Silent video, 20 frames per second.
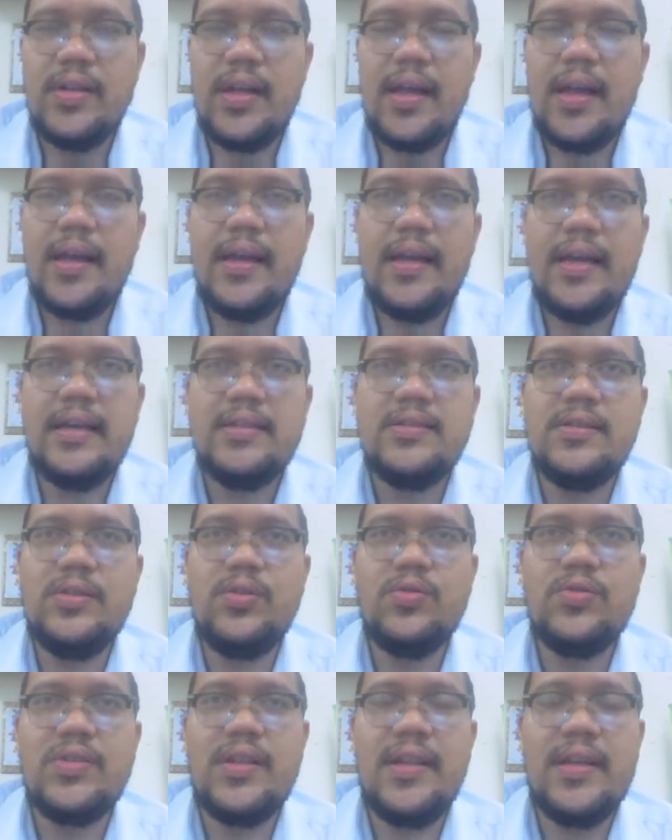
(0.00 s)
it's
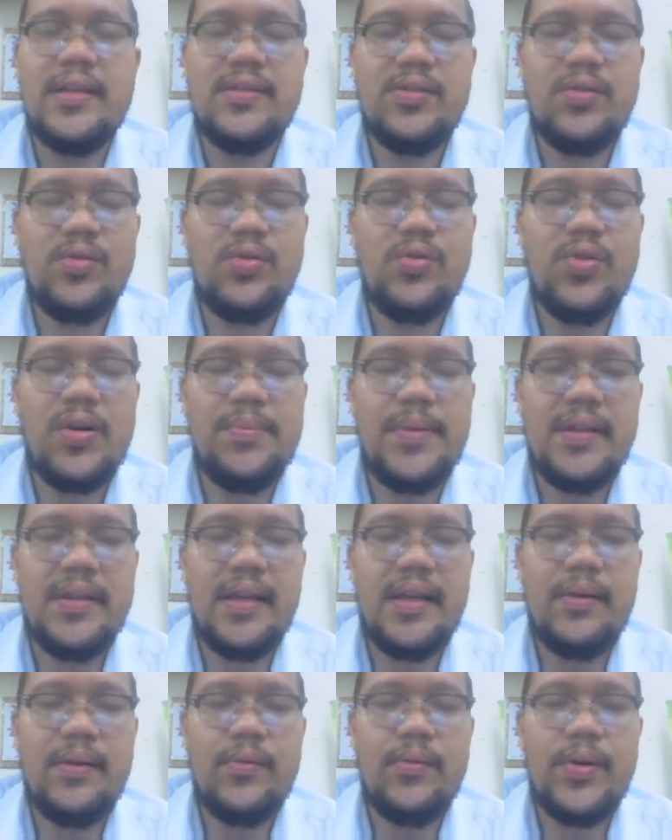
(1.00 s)
useless to do a
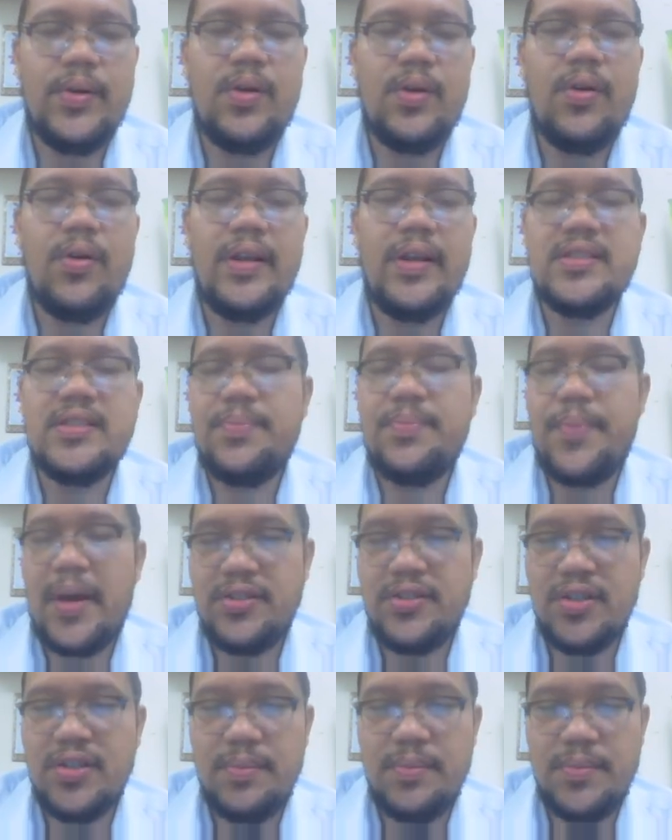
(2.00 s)
meeting. We call it
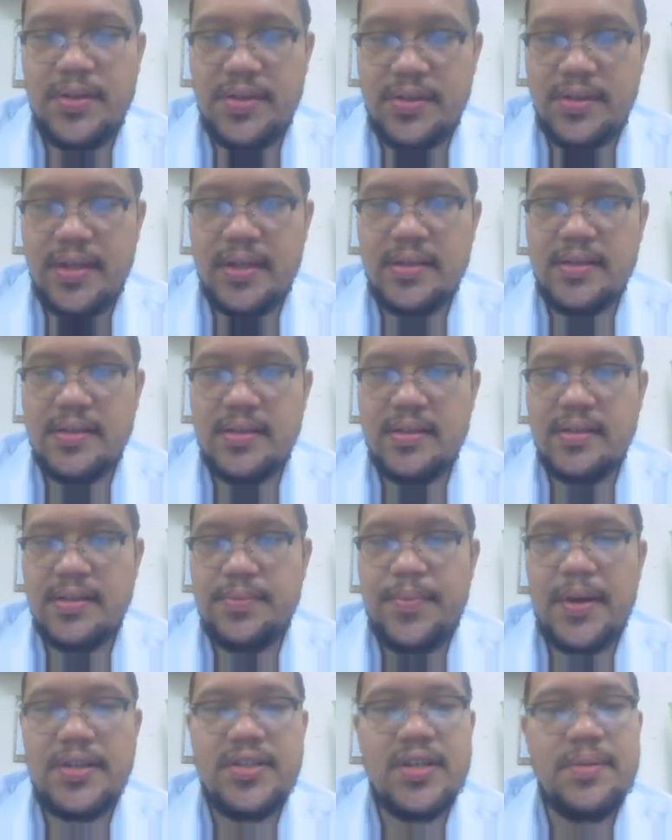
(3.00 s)
special business.
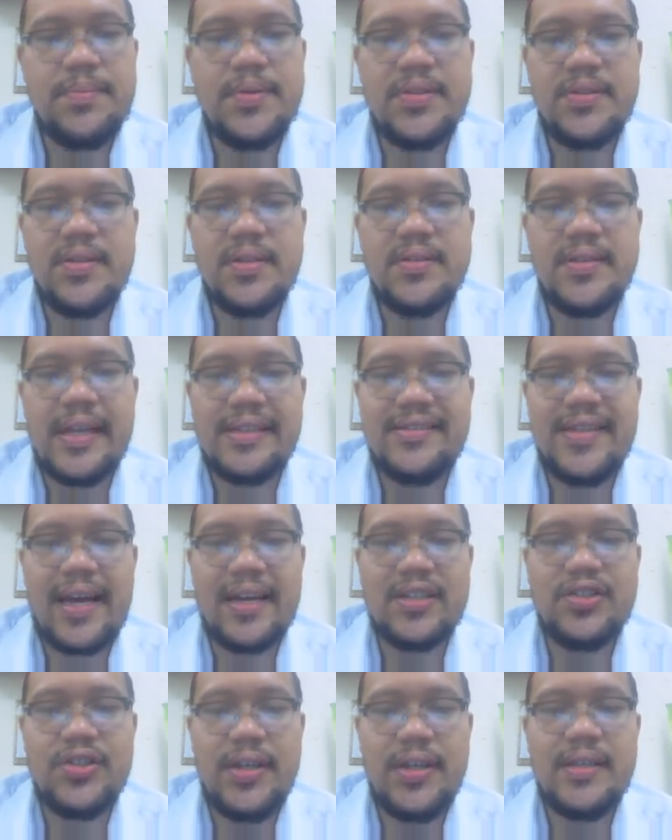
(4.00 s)
Special business is
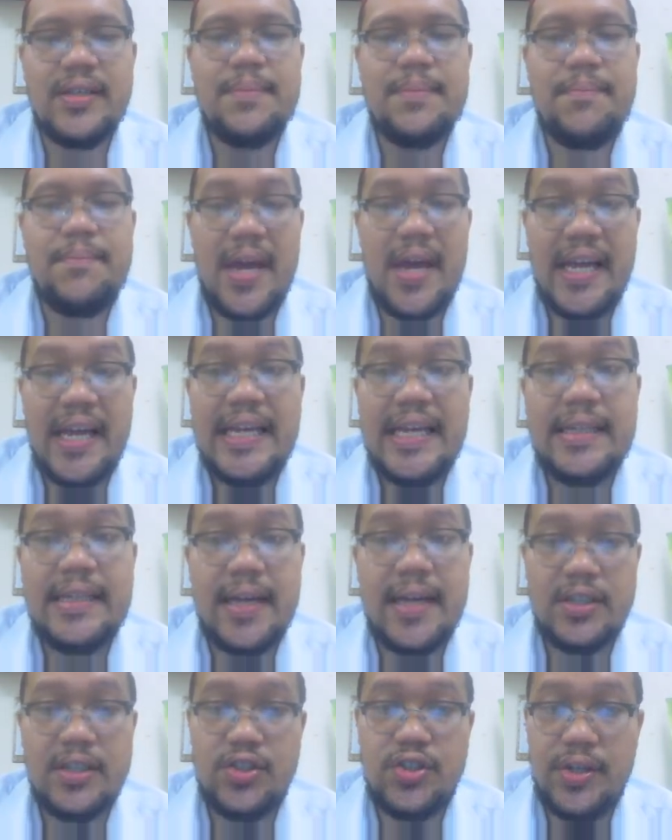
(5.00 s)
actually the main
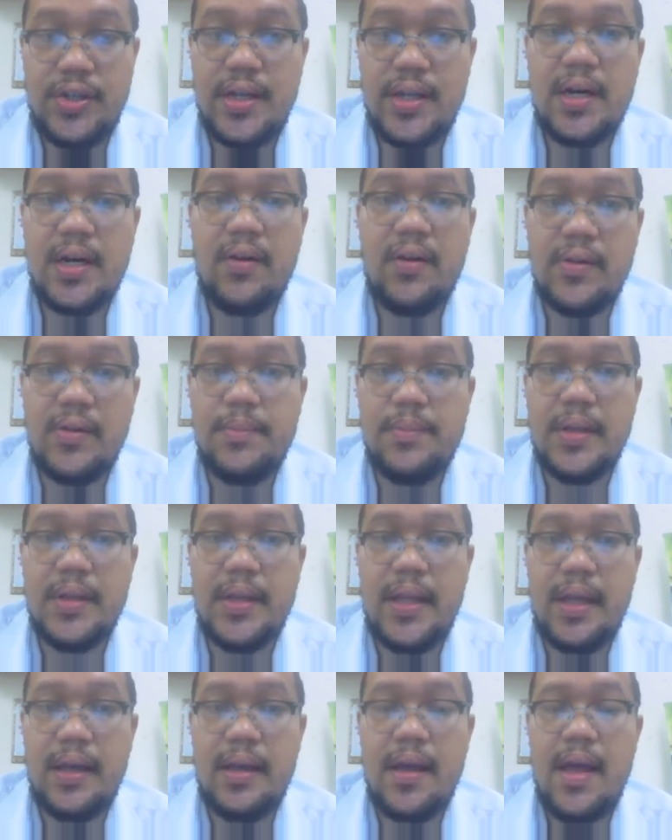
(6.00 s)
agenda of the
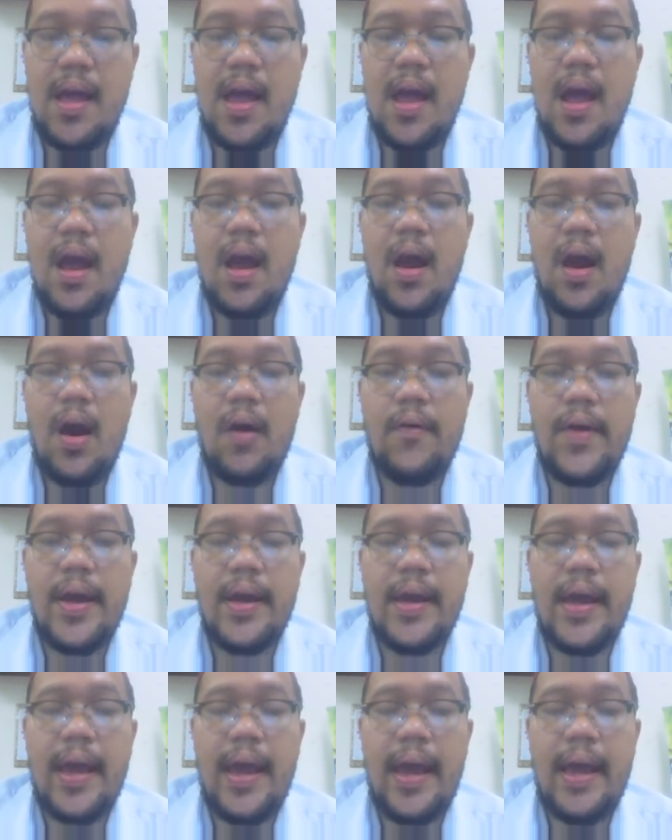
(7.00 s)
meeting. All right,
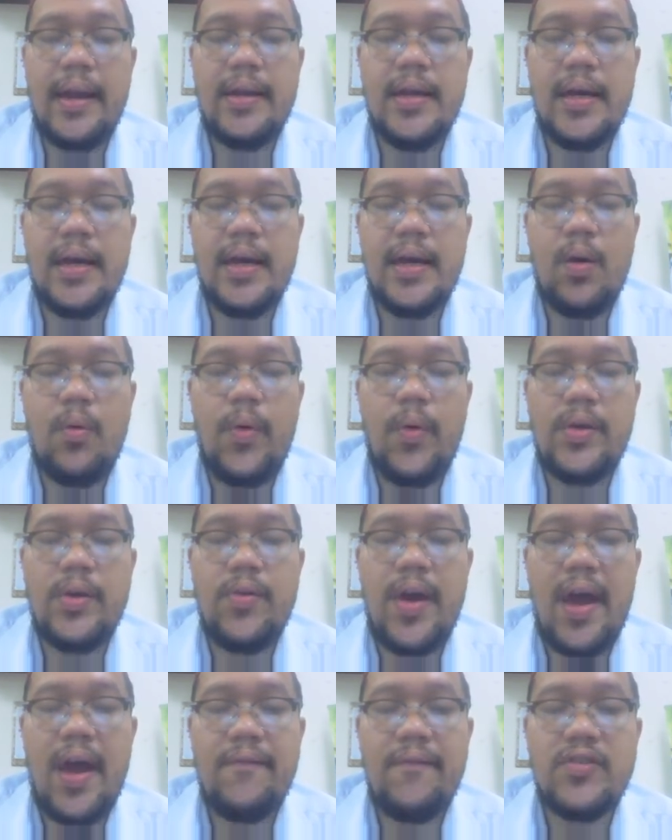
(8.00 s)
and when
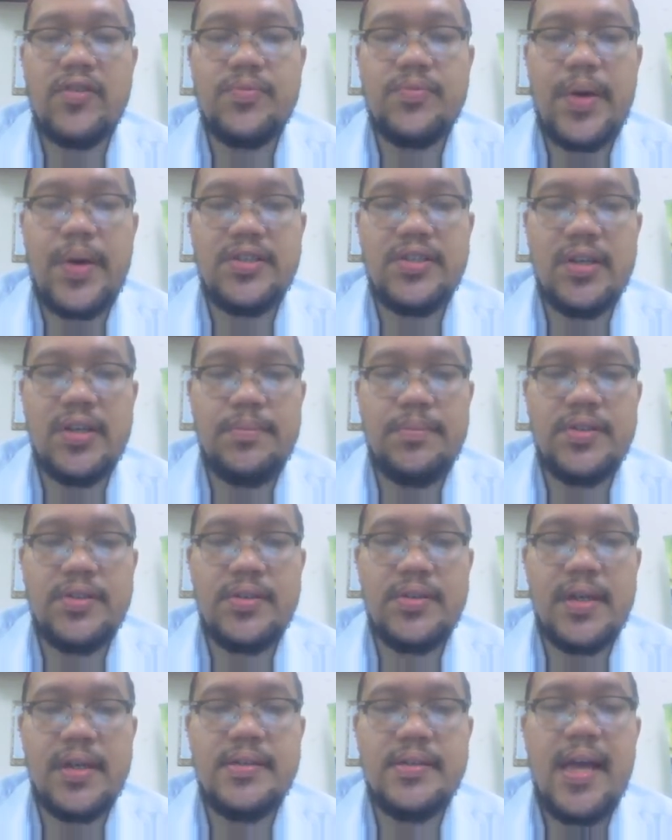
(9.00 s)
you have a special
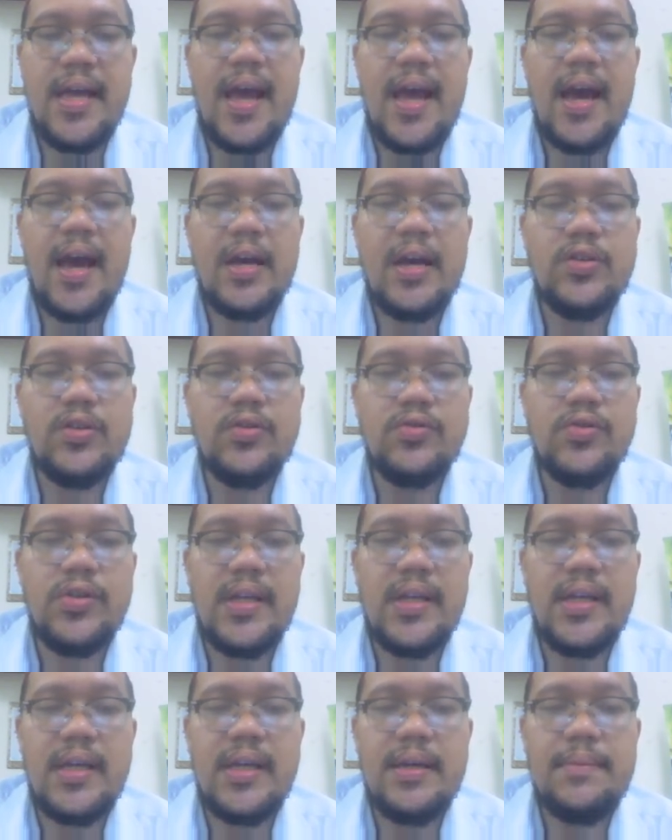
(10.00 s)
business,
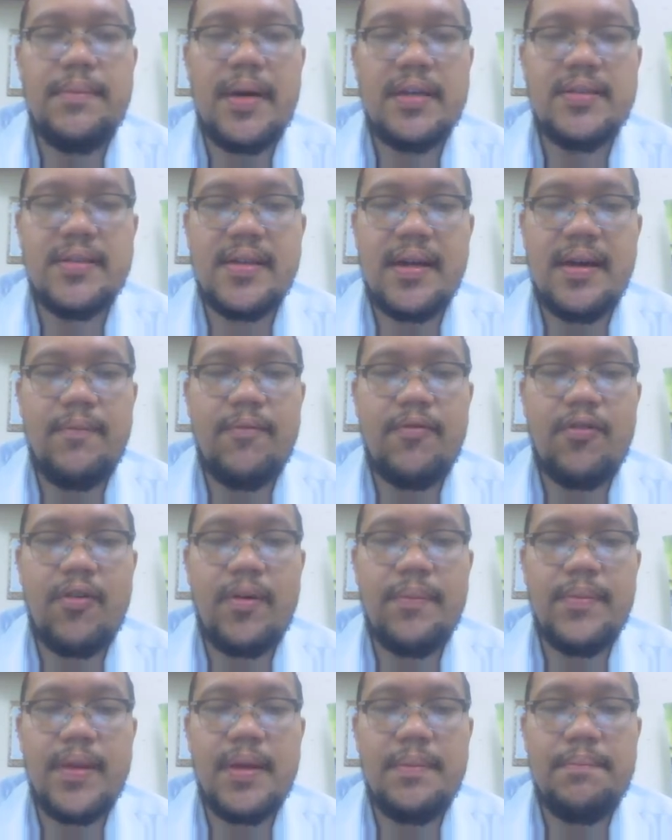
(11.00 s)
usually it must come
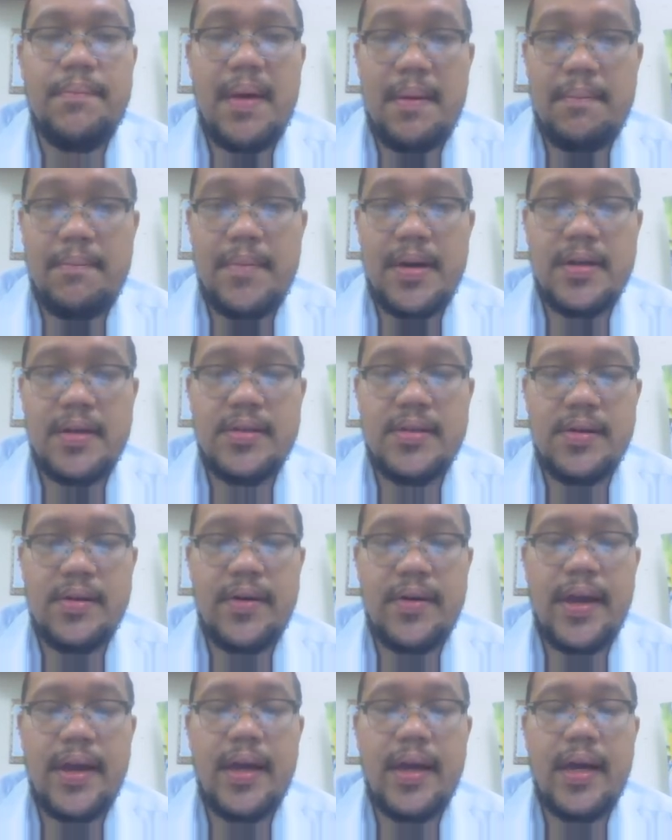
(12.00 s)
from the members,
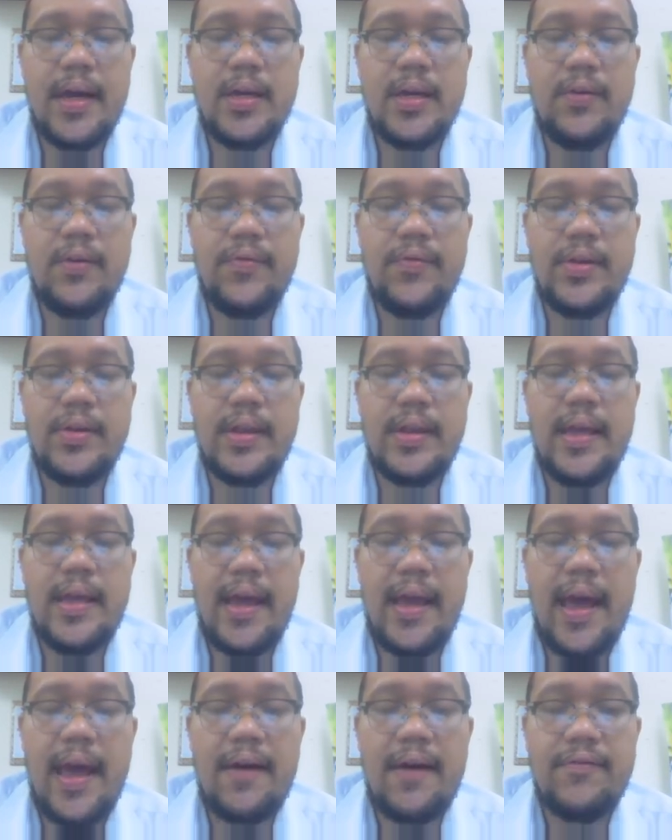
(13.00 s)
right? If they
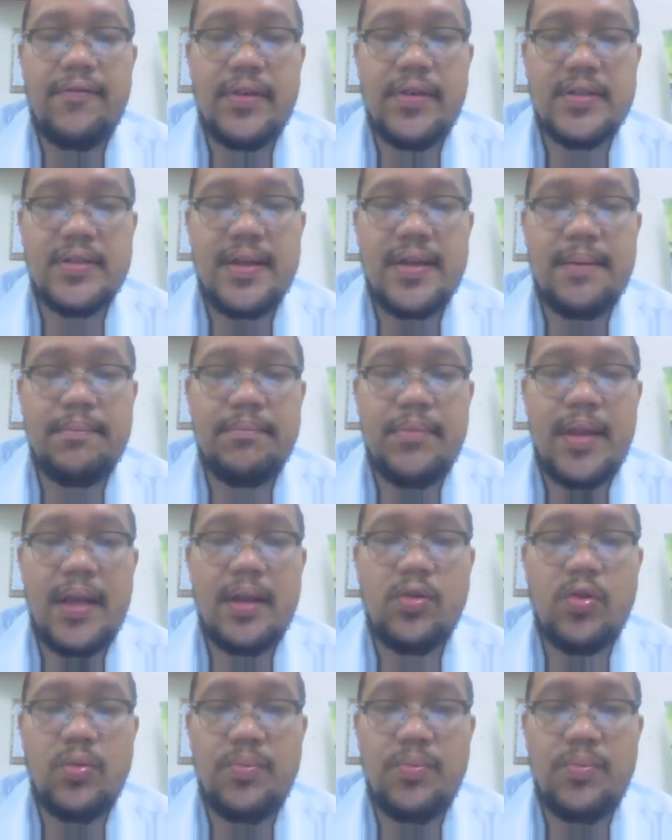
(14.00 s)
have something to